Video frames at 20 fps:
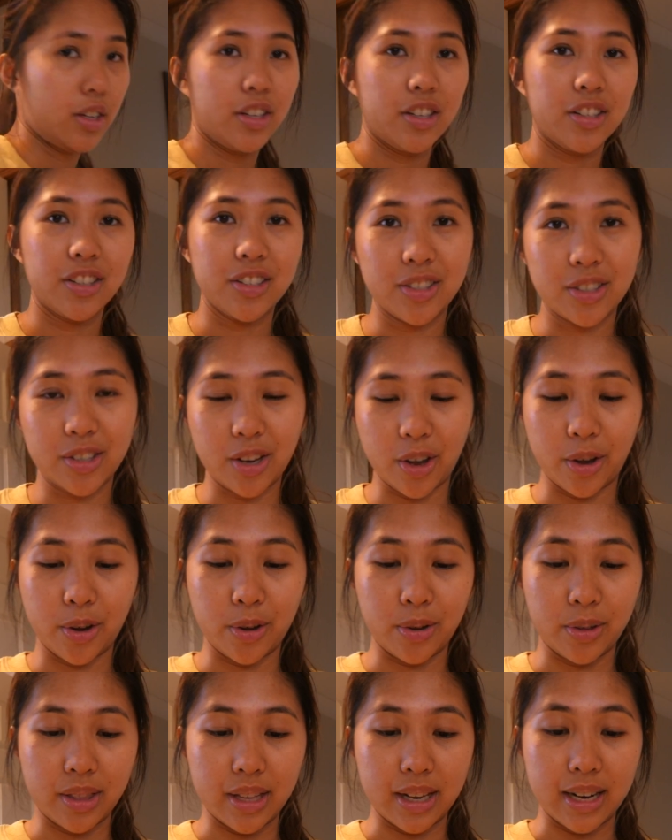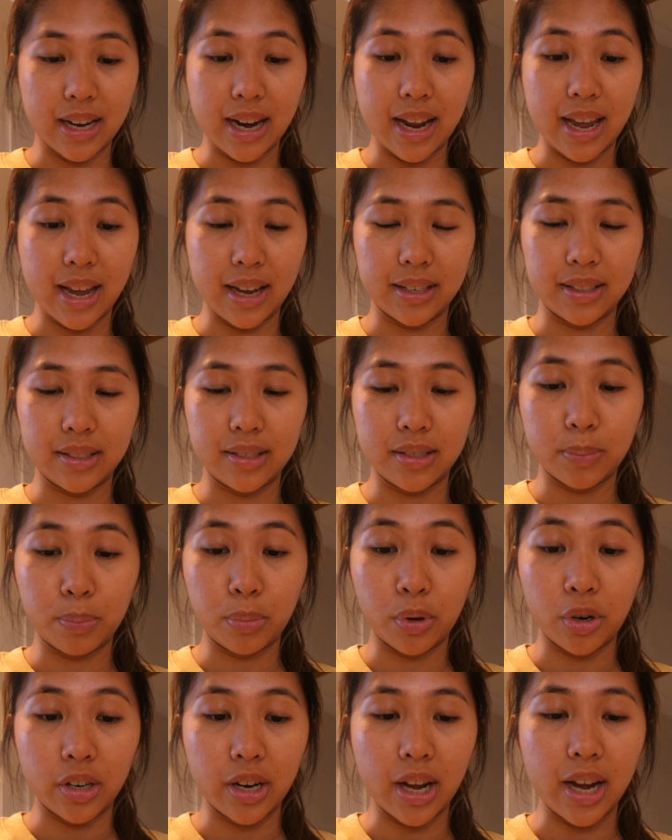So the next
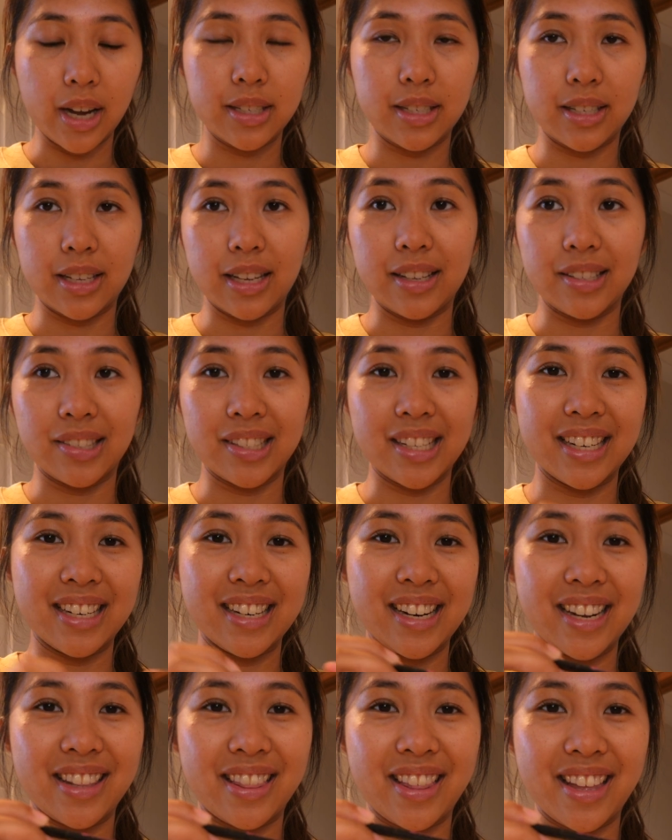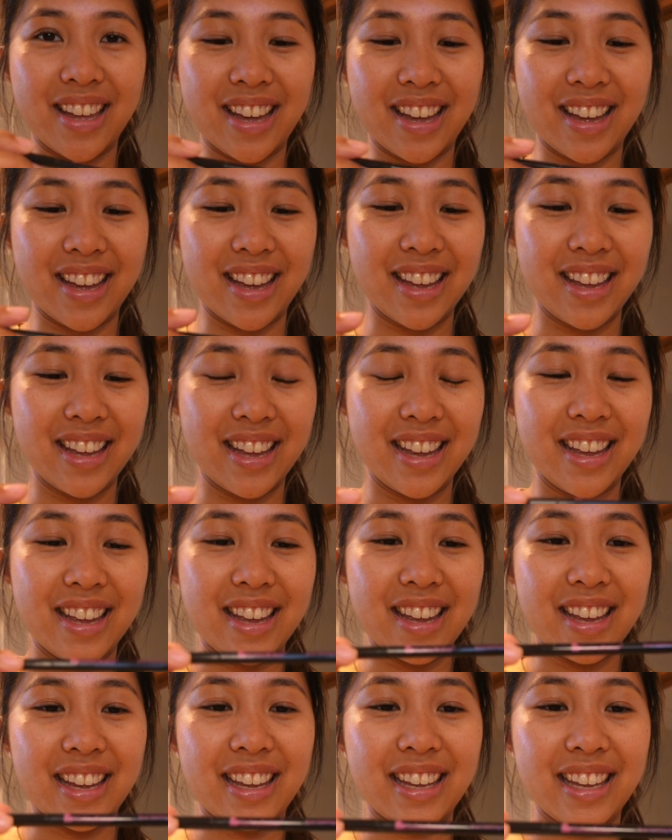product is another
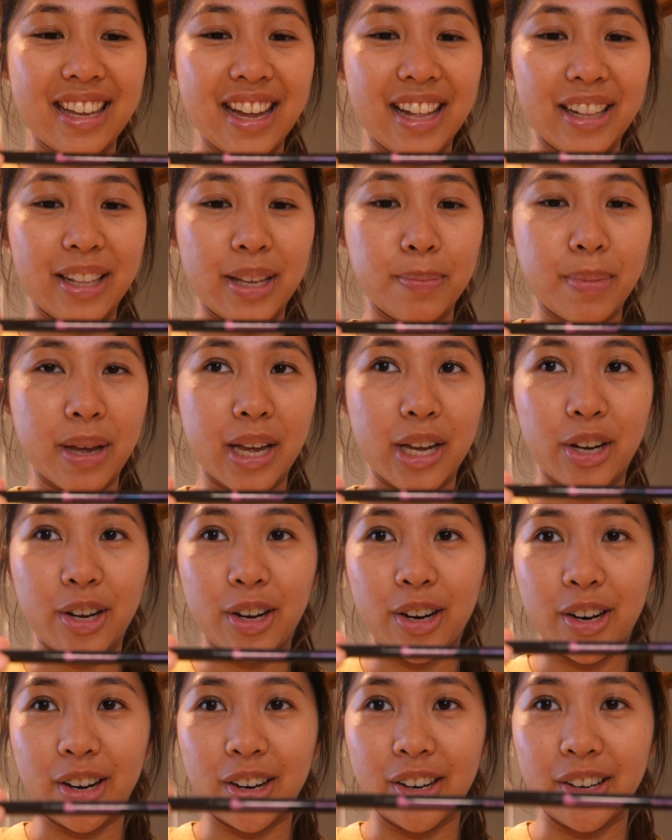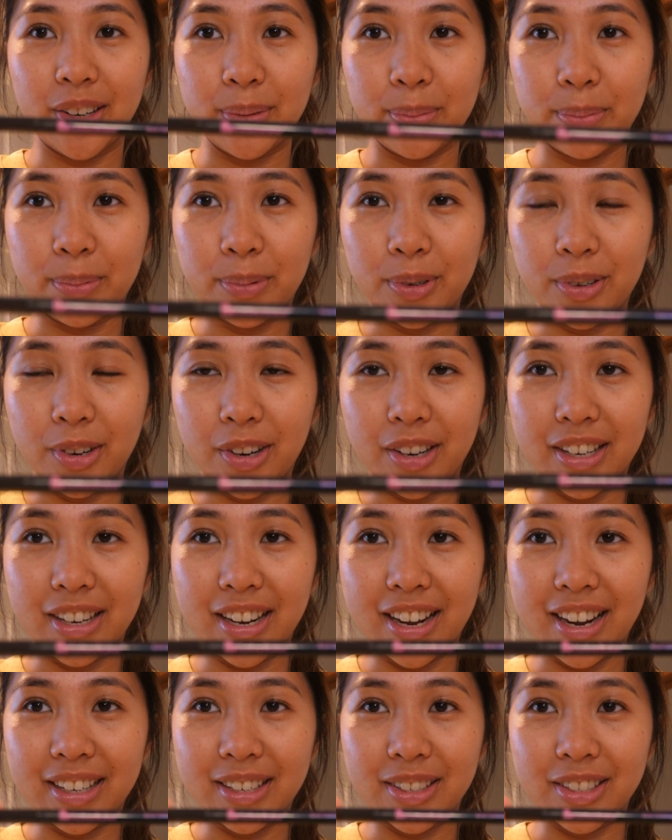Kelly Baker
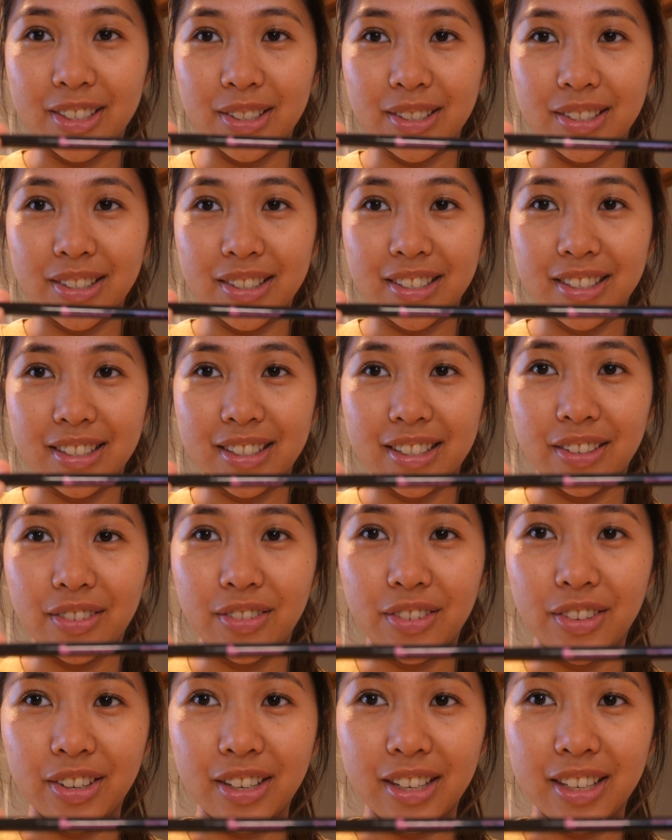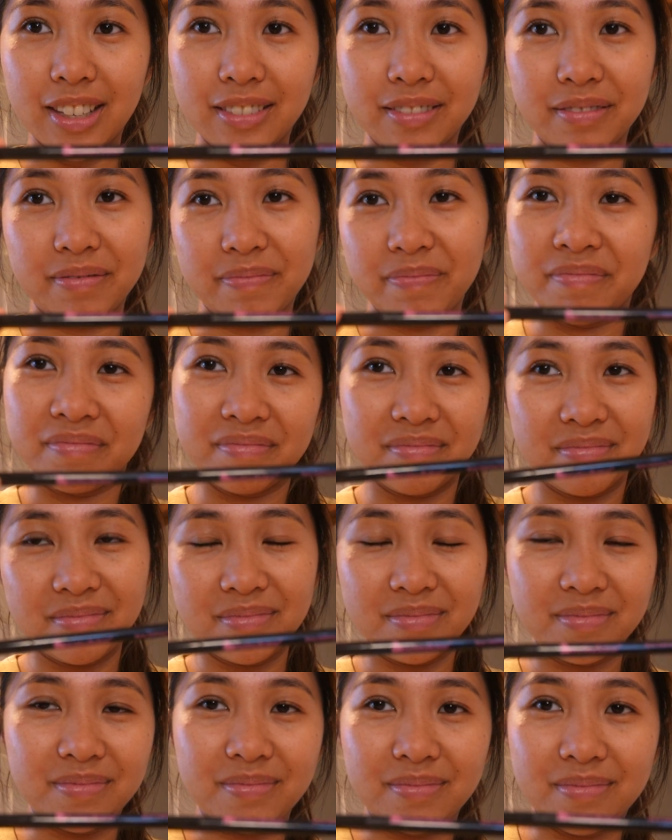product. If you can
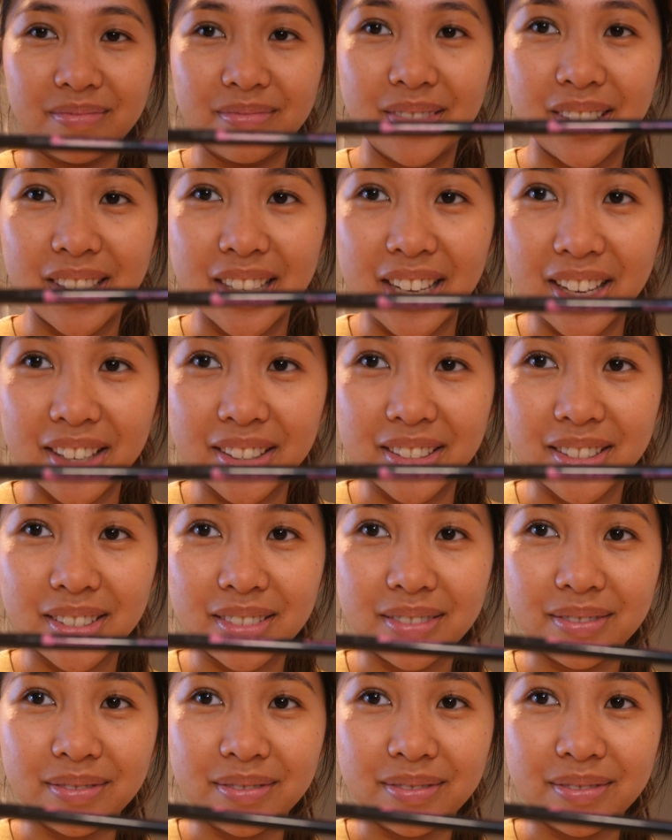see it.